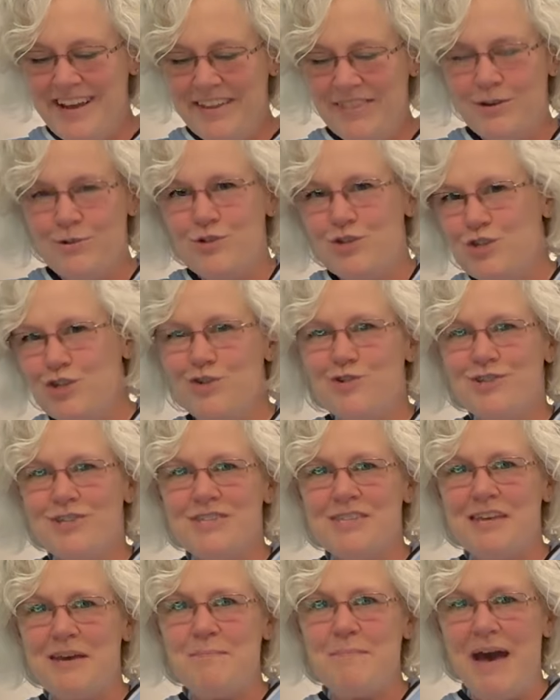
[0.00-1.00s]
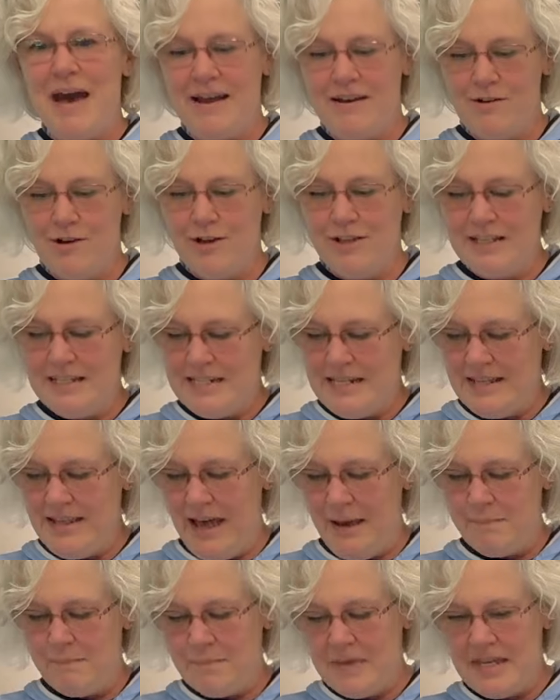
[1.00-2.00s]
Those juices get back all into
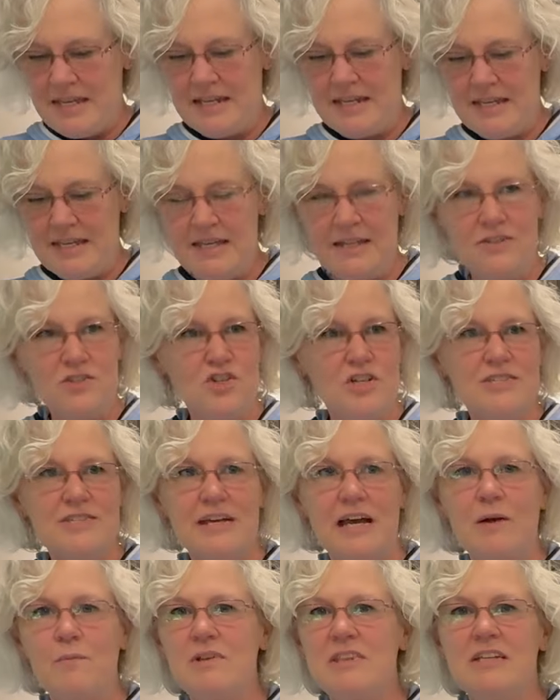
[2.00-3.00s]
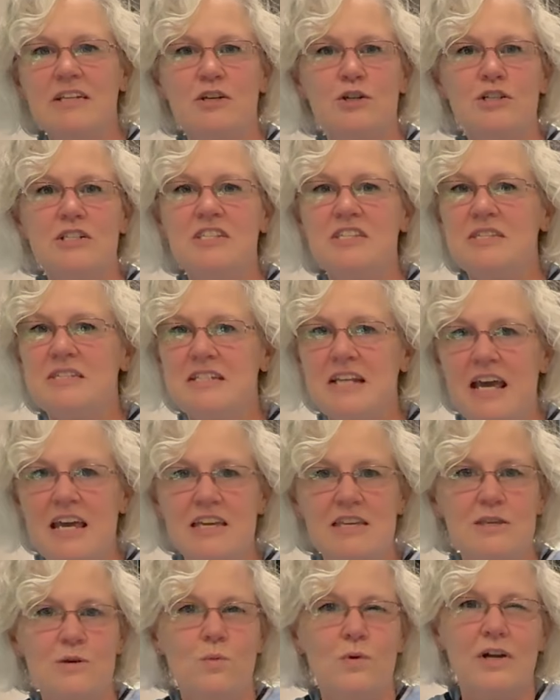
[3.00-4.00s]
that meat again, just like with a good
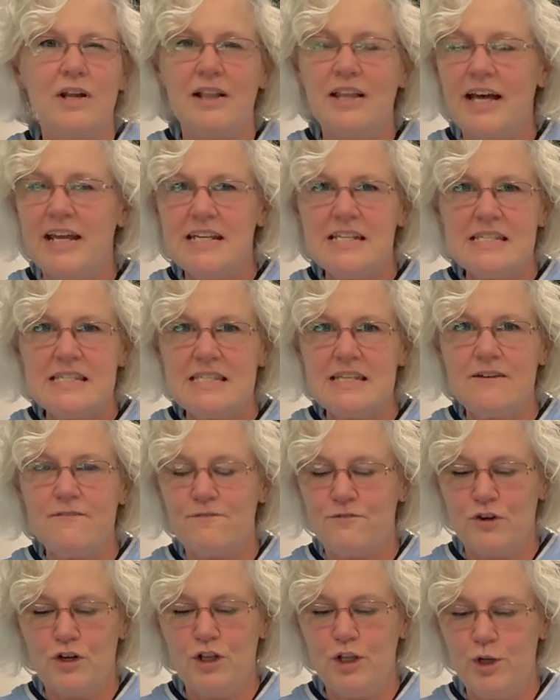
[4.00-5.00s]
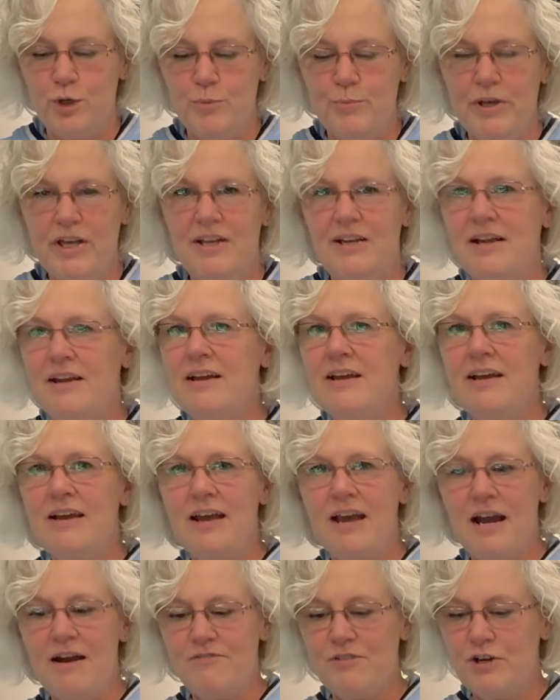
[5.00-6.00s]
steak. You want to let it sit for a little bit
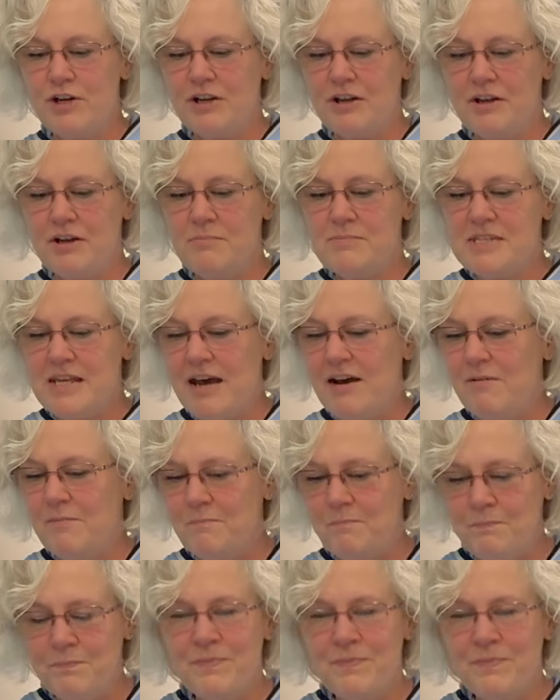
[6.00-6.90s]
after it comes out.